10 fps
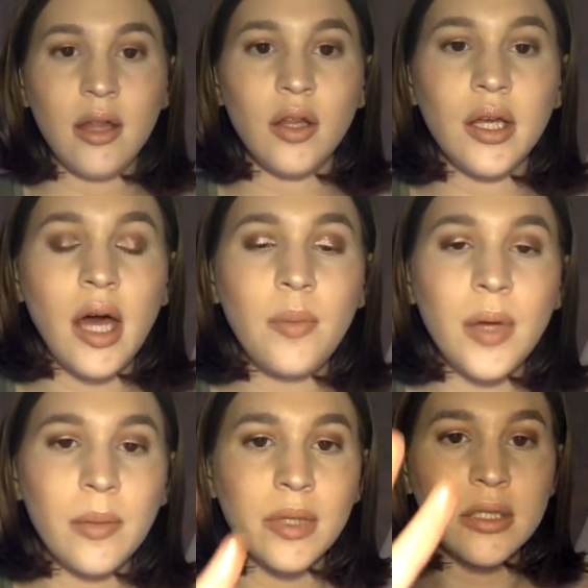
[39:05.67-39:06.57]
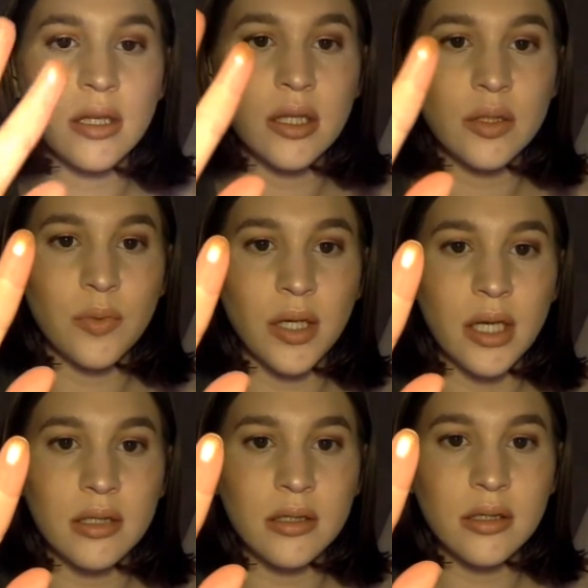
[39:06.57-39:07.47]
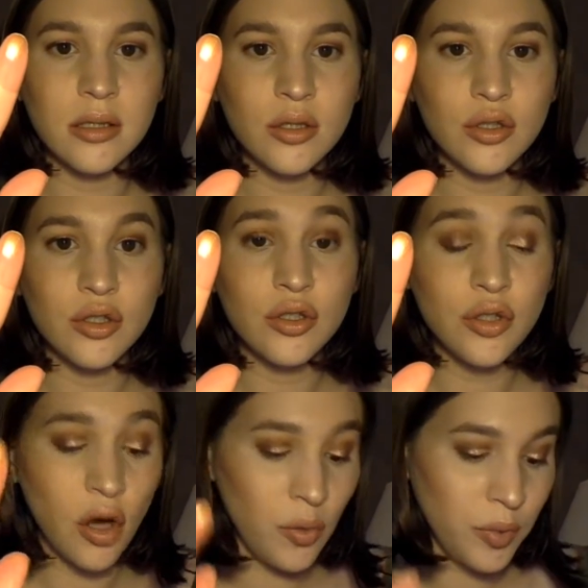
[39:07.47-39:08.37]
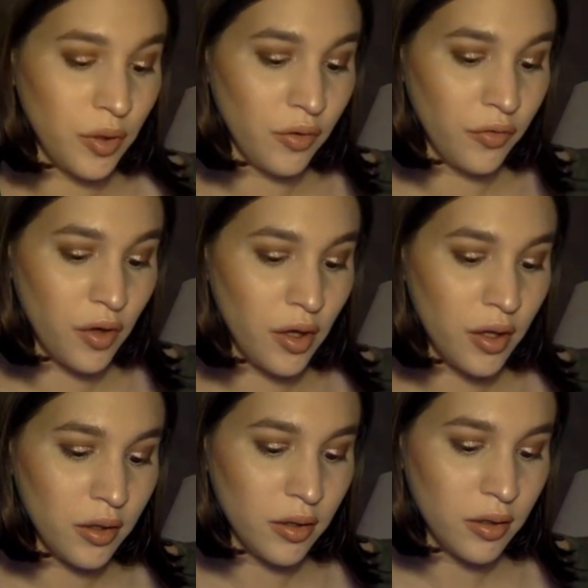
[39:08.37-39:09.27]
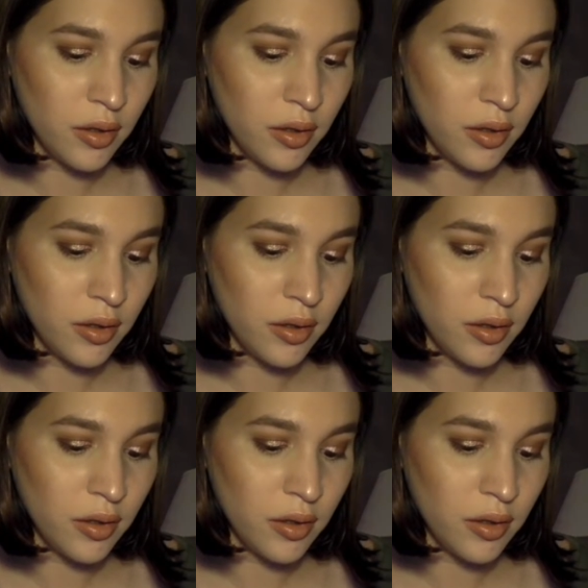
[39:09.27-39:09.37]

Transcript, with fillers: Look how pigmented this one is. So beautiful.